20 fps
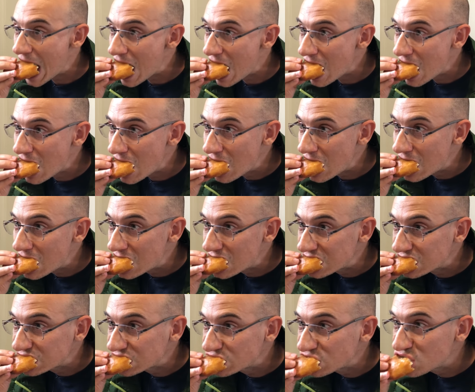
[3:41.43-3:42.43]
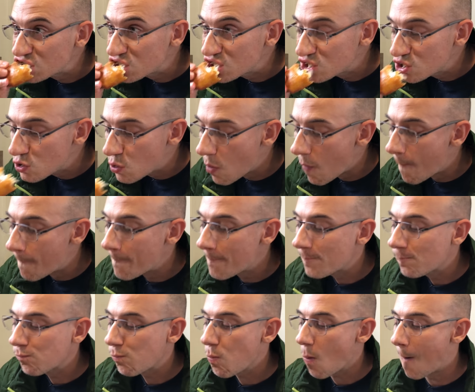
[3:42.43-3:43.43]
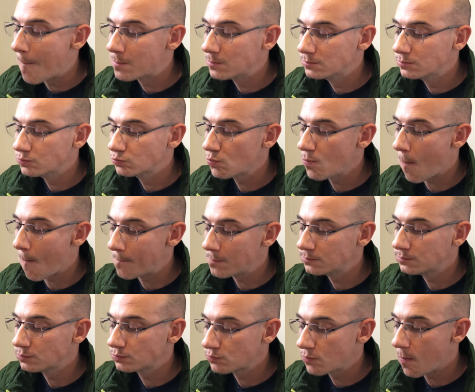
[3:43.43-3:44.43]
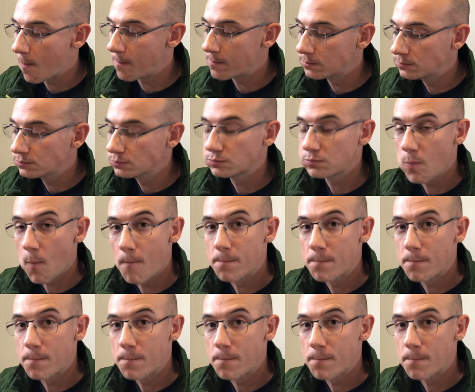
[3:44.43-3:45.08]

their fish is shipped in fresh every day and fried to order.